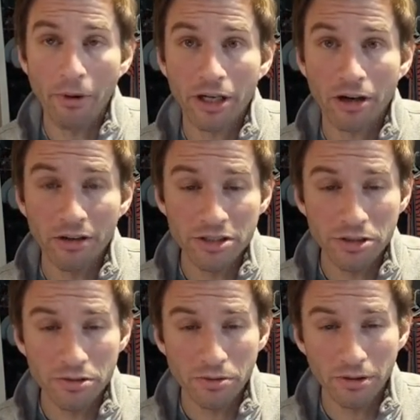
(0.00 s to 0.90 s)
would encourage
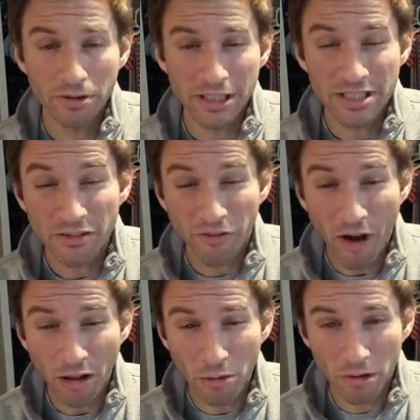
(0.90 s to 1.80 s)
you to at least
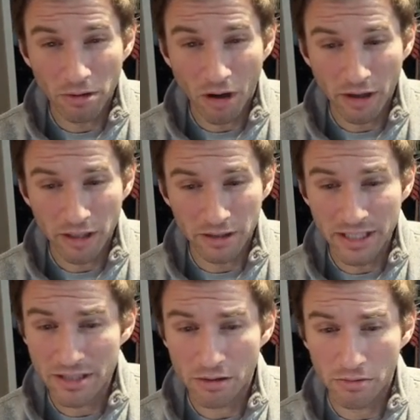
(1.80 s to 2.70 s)
follow along, at
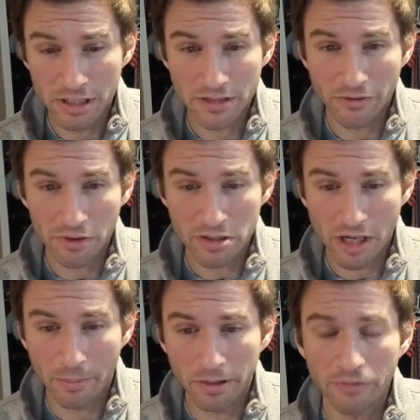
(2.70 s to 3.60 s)
least through these first
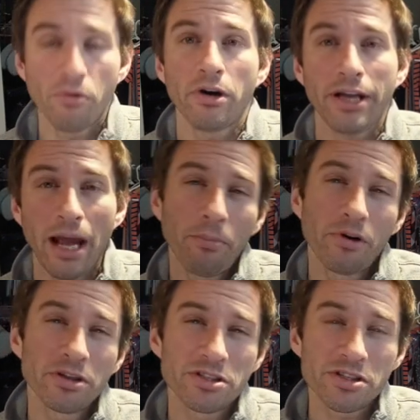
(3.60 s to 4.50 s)
couple of word gap
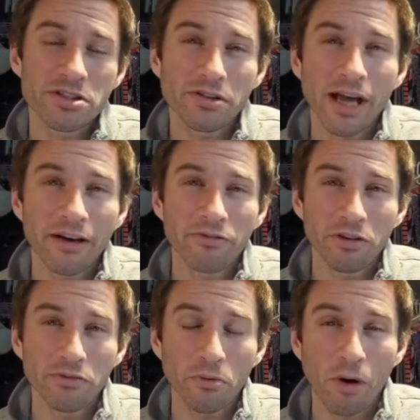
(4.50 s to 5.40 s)
words, just so you got a
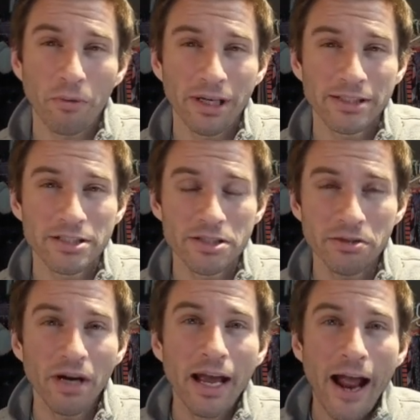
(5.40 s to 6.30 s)
feel for what we need to
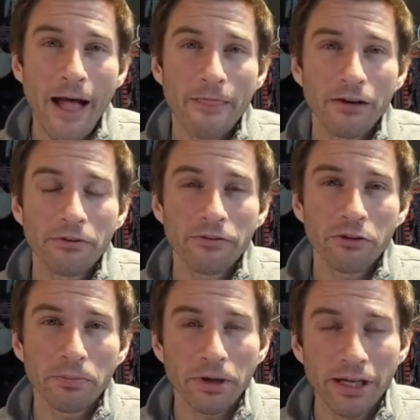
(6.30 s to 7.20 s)
do. And then if you're
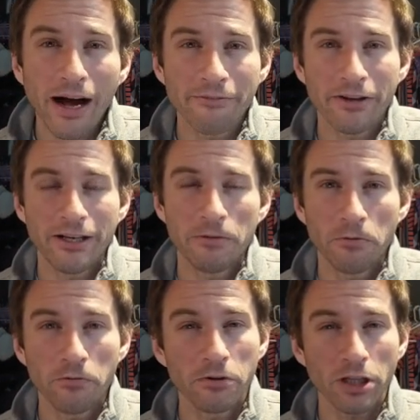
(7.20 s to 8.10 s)
feeling pretty confident,
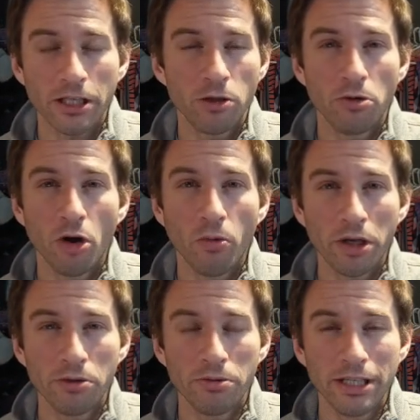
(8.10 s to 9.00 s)
if you feel like you know
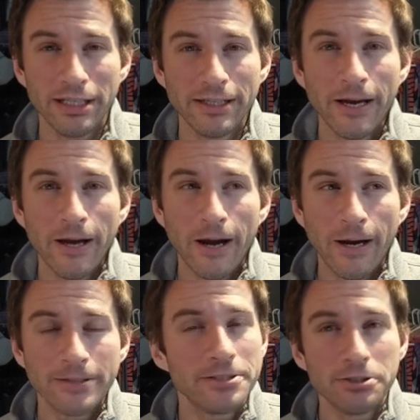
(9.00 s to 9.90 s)
what you need
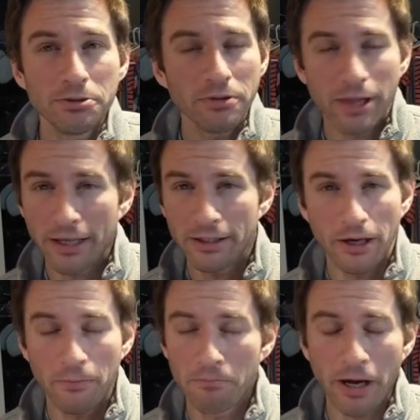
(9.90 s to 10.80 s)
to do, then,
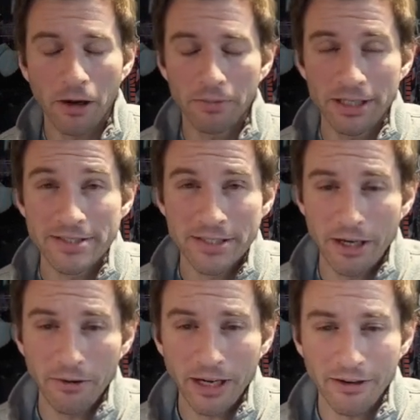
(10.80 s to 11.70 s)
by all means,
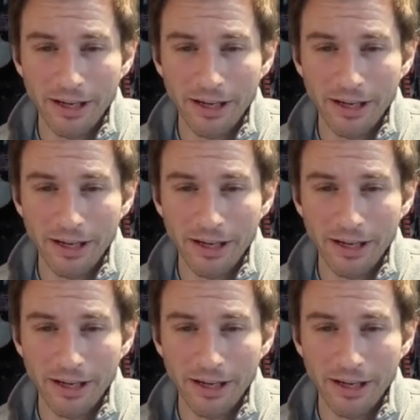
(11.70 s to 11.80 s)
carry